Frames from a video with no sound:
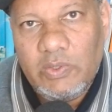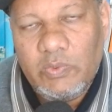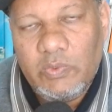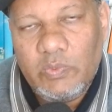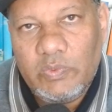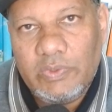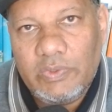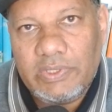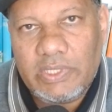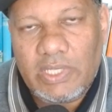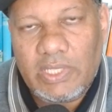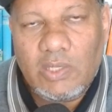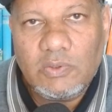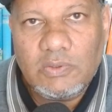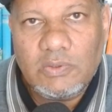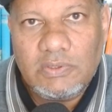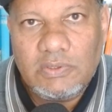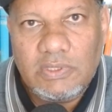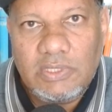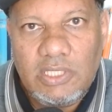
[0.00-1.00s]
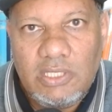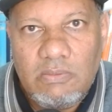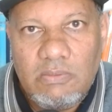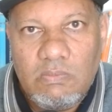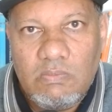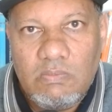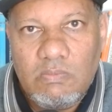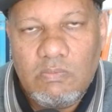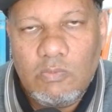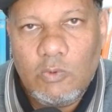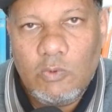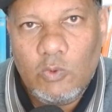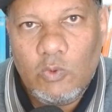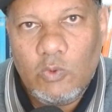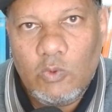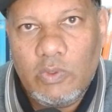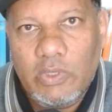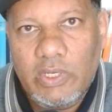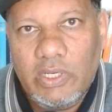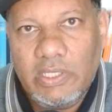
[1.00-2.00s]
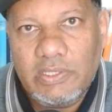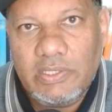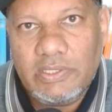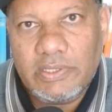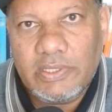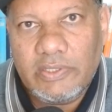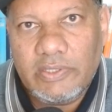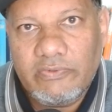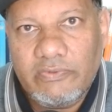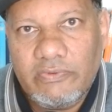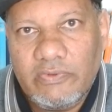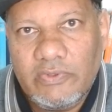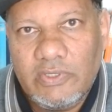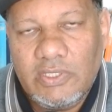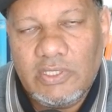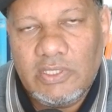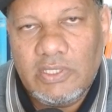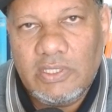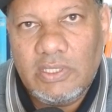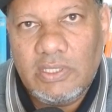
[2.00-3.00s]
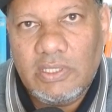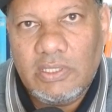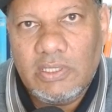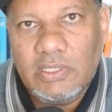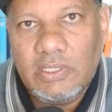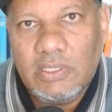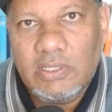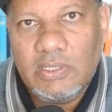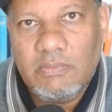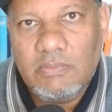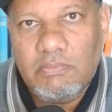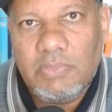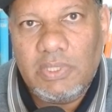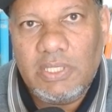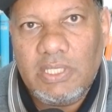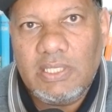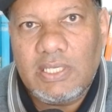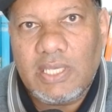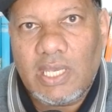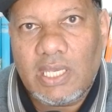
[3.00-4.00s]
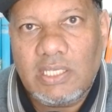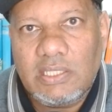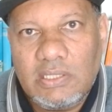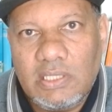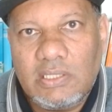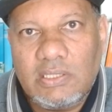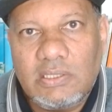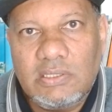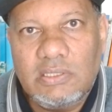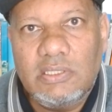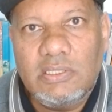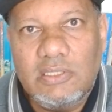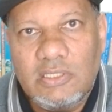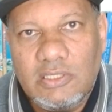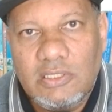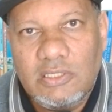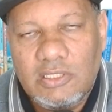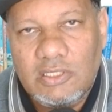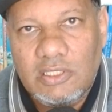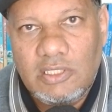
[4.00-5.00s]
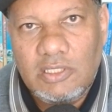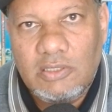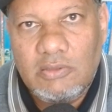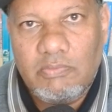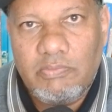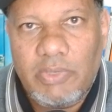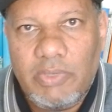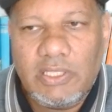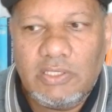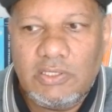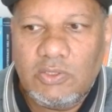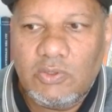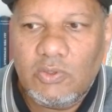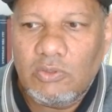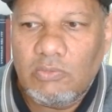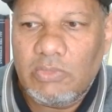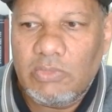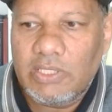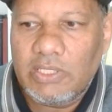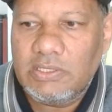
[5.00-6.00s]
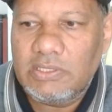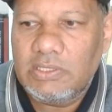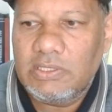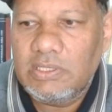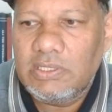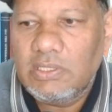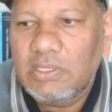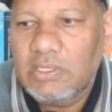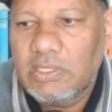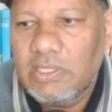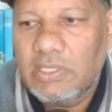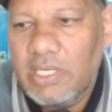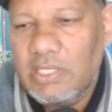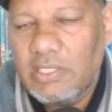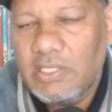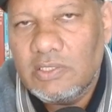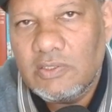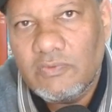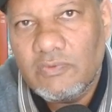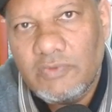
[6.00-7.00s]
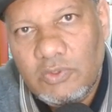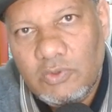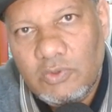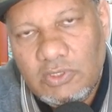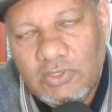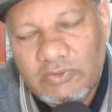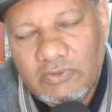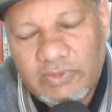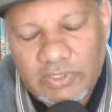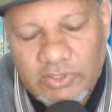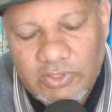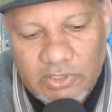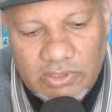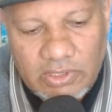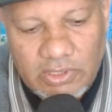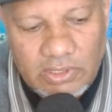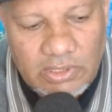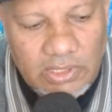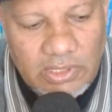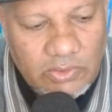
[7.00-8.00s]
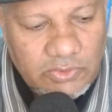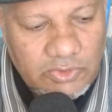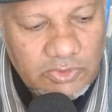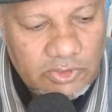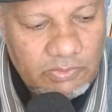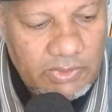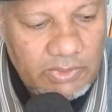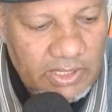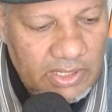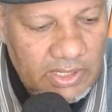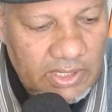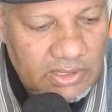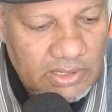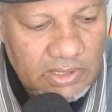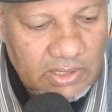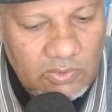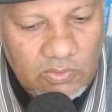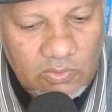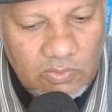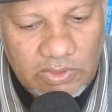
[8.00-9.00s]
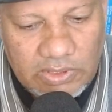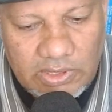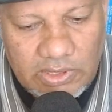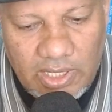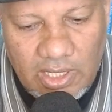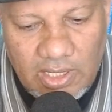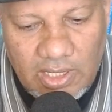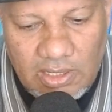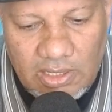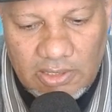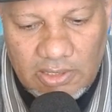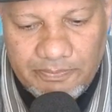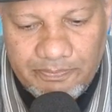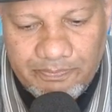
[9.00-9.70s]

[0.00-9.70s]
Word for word: without him or herself being guided by the Almighty Creator of the universe, Allah subhanahu wa ta'ala.